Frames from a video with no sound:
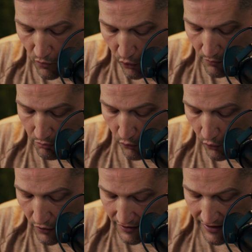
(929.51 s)
more
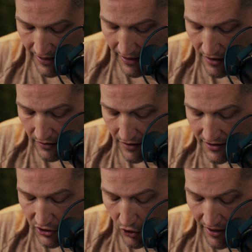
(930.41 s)
importantly,
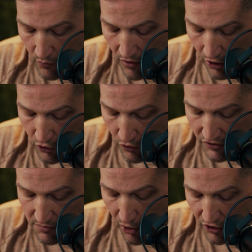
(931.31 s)
let's look at what our
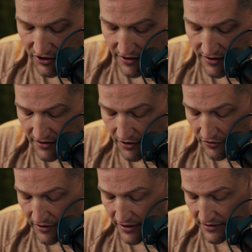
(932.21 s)
gross margin is
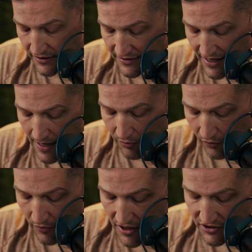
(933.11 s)
under this
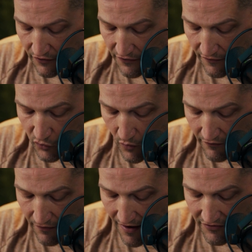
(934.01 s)
example. So if you have
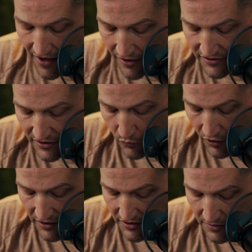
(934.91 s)
25,000, we're
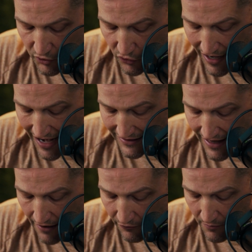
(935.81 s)
going to subtract
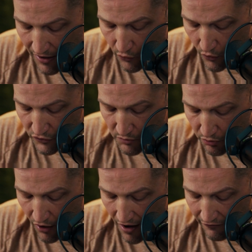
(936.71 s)
that from my gross
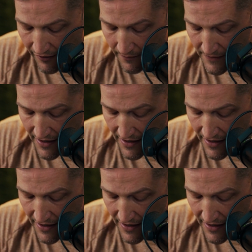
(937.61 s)
profit.